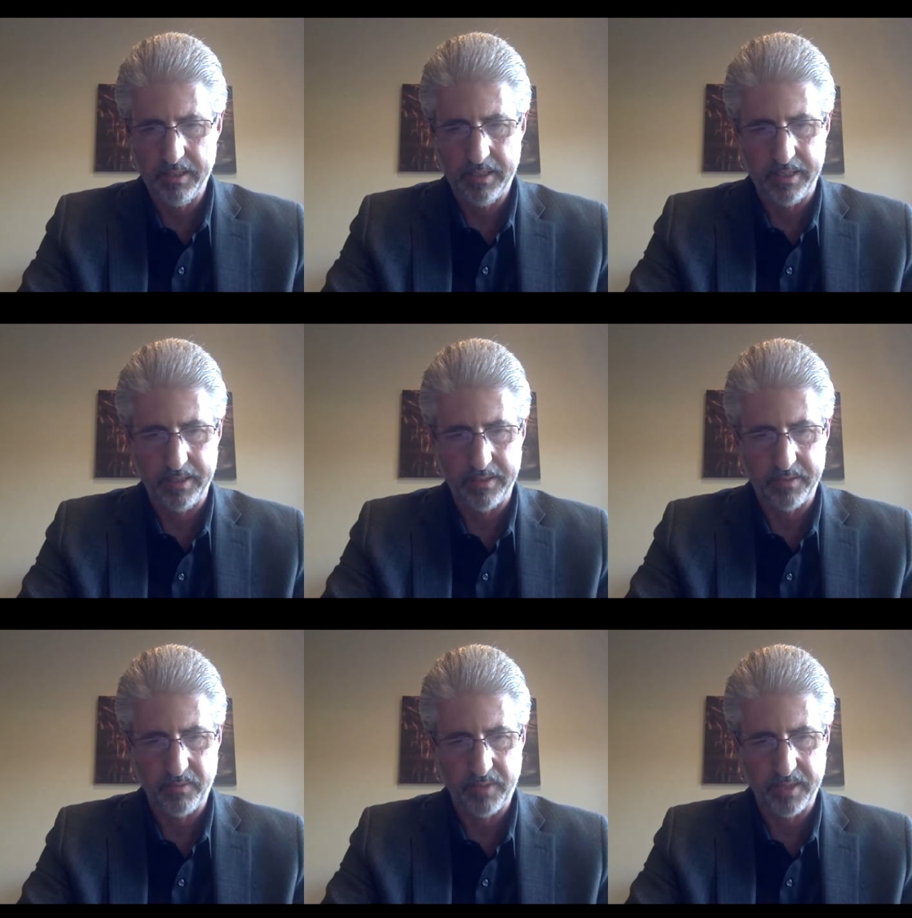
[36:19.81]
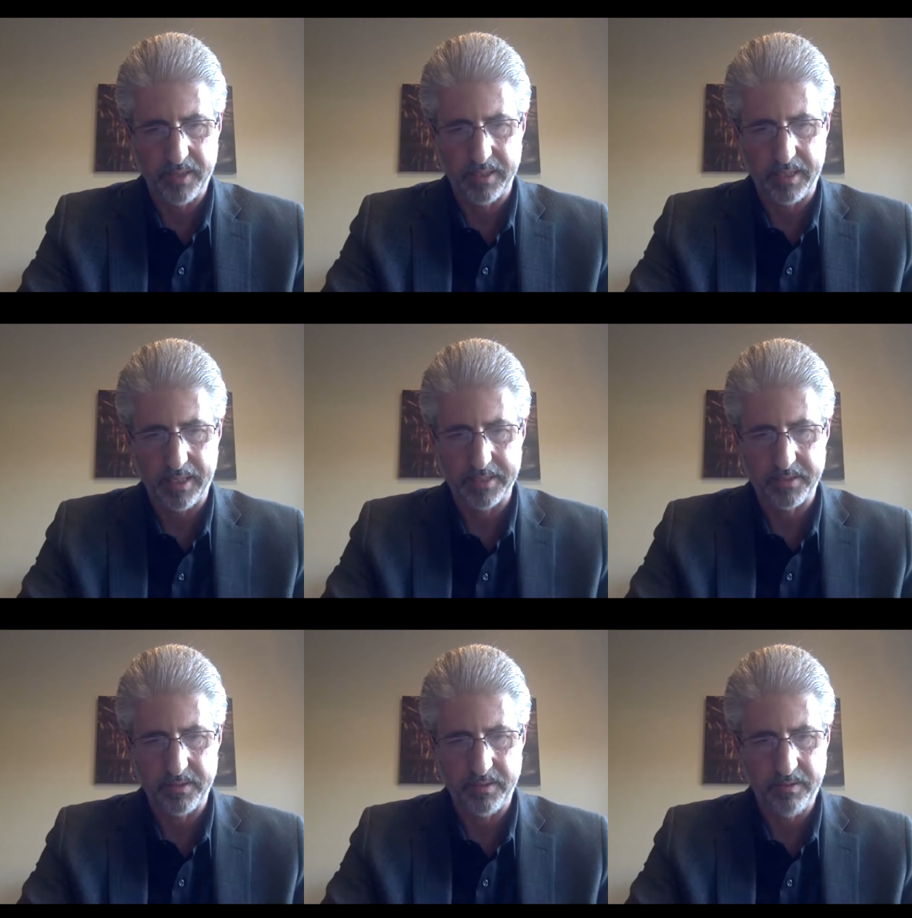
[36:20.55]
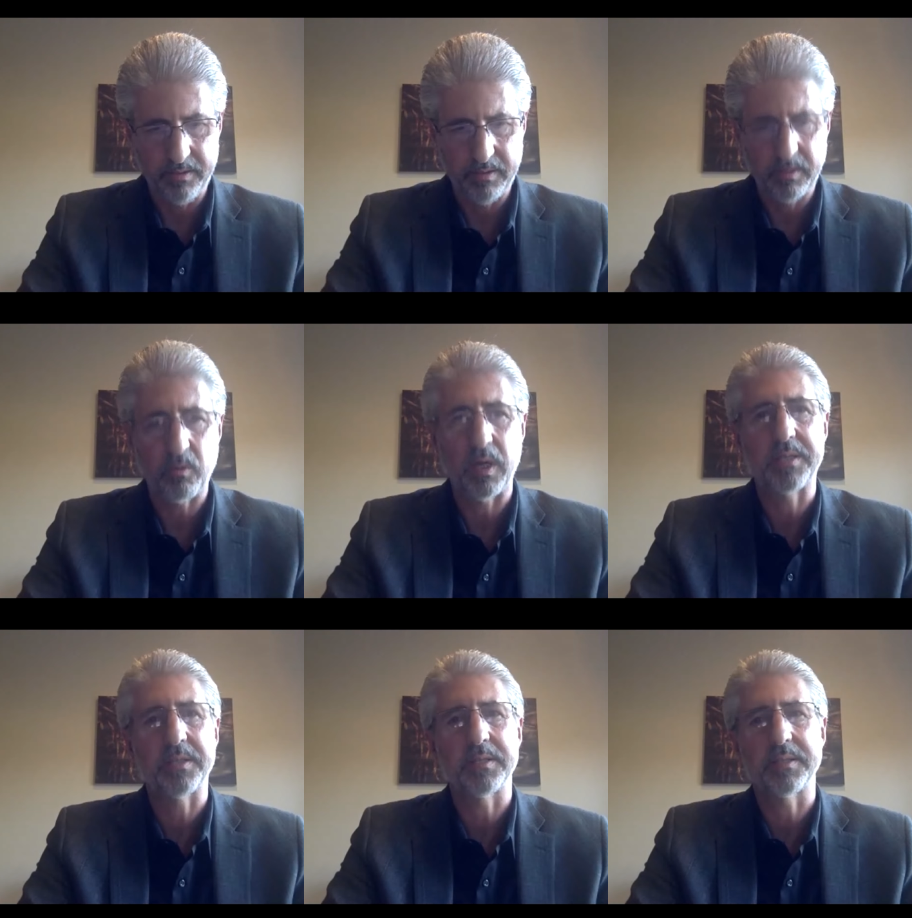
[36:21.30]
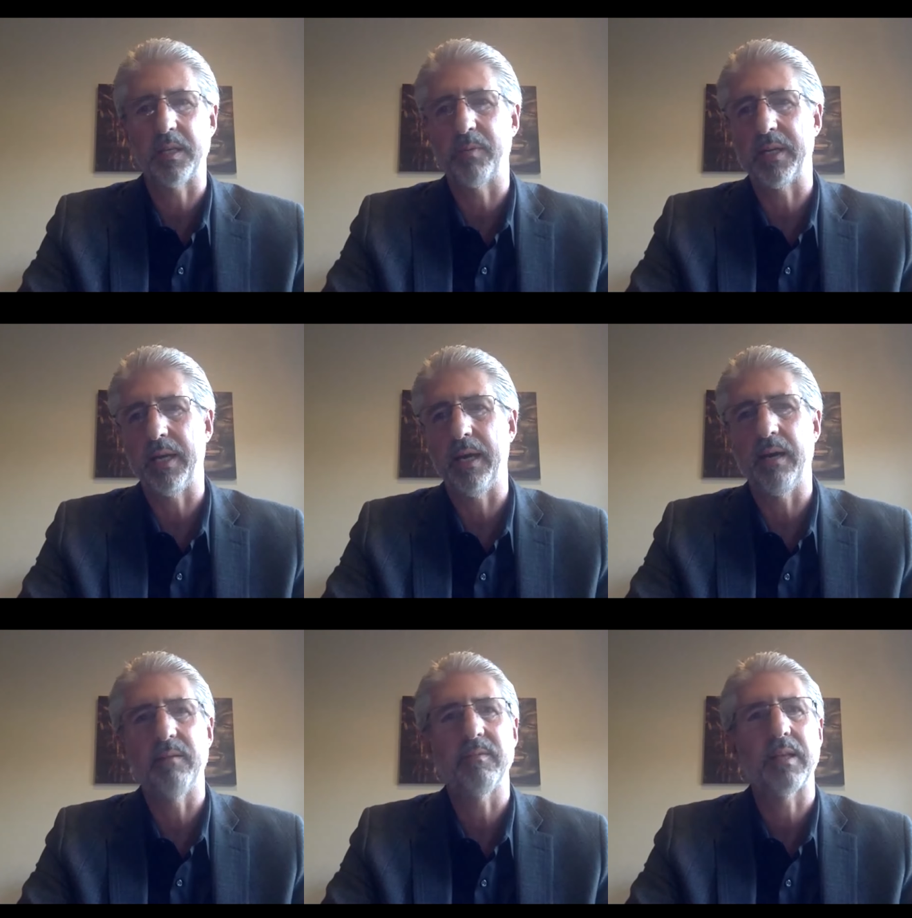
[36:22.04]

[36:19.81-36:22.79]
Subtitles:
and we can answer questions anybody have.